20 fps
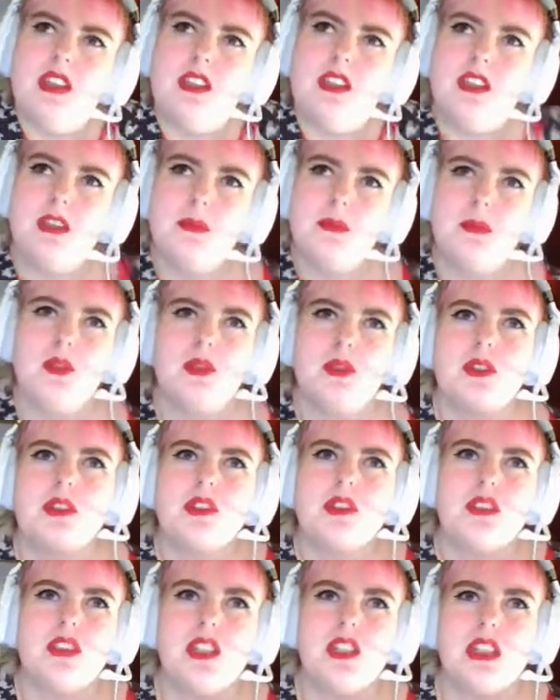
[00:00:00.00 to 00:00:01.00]
the
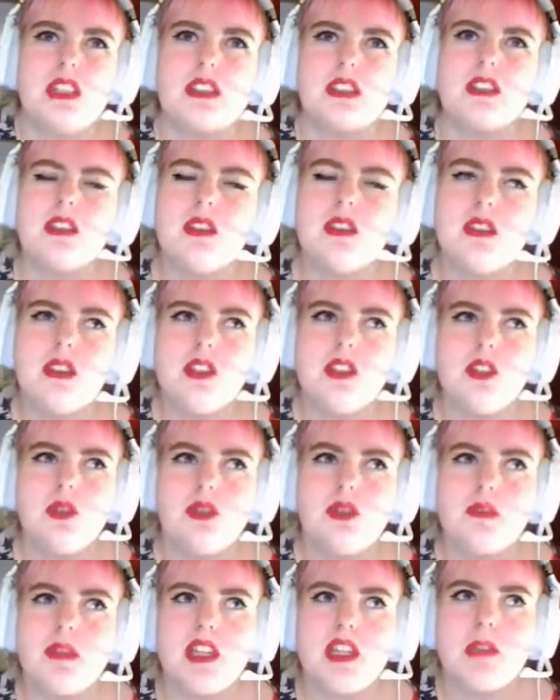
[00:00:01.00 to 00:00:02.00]
books and
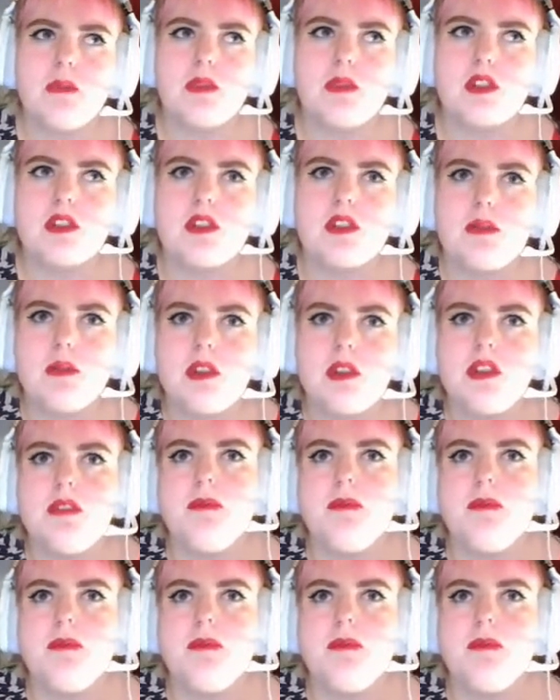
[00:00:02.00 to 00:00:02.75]
newspapers. But